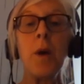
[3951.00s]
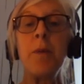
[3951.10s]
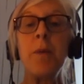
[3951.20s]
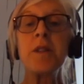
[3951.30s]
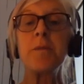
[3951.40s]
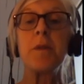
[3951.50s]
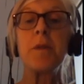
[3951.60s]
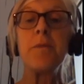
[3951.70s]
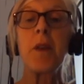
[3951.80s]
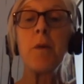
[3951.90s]
Where
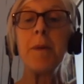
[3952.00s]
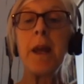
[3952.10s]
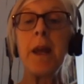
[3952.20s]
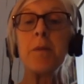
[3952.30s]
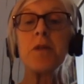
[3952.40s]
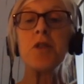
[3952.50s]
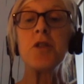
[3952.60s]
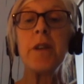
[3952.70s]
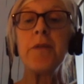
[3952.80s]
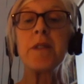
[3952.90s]
possible, we've been able to
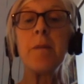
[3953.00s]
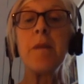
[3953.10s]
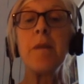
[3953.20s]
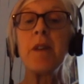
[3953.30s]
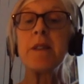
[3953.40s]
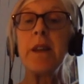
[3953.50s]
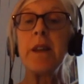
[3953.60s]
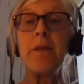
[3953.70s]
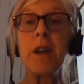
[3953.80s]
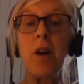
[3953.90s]
shift some of our
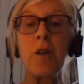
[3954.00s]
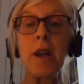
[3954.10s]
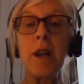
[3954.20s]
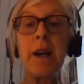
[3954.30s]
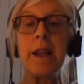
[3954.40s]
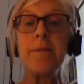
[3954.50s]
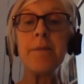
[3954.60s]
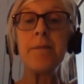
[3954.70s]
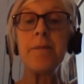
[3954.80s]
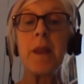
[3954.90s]
delivery online,
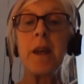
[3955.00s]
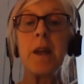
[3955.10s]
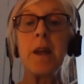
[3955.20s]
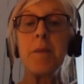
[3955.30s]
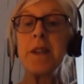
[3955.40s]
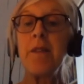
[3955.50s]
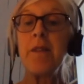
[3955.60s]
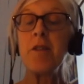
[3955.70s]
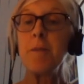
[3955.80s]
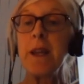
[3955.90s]
but
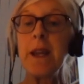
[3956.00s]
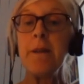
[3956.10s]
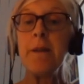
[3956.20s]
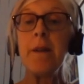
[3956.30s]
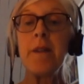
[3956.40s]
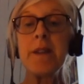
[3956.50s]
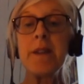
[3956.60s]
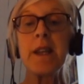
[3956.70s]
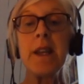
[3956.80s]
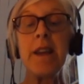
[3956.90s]
inevitably
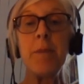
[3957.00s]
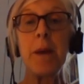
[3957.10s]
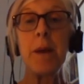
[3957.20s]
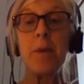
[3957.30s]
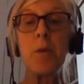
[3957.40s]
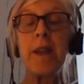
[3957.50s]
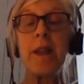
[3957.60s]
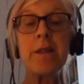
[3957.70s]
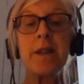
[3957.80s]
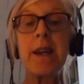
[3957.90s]
this can leave people
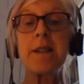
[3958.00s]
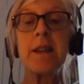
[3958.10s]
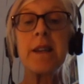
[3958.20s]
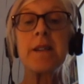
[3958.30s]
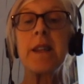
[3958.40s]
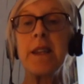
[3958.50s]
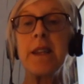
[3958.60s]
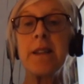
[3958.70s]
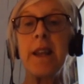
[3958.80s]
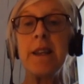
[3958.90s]
without access to
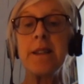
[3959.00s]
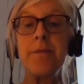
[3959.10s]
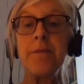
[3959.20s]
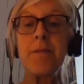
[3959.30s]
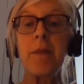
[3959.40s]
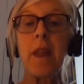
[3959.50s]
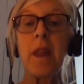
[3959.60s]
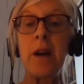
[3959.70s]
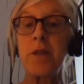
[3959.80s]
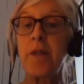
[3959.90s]
the internet,
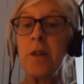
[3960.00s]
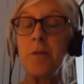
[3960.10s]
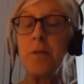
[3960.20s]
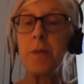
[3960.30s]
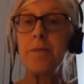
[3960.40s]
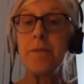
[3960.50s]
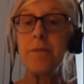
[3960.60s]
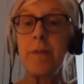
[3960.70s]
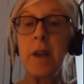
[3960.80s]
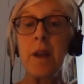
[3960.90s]
out of the loop.
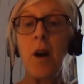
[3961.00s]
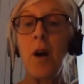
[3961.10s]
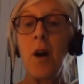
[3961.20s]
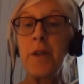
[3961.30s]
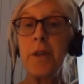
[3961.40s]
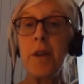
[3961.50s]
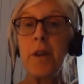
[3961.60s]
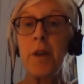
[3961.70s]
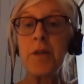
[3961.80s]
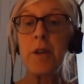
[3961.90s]
Often
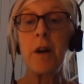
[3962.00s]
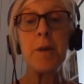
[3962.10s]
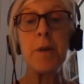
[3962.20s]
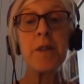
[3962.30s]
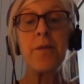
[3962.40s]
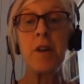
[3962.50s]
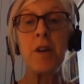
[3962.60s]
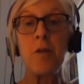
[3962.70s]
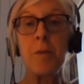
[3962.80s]
those are our most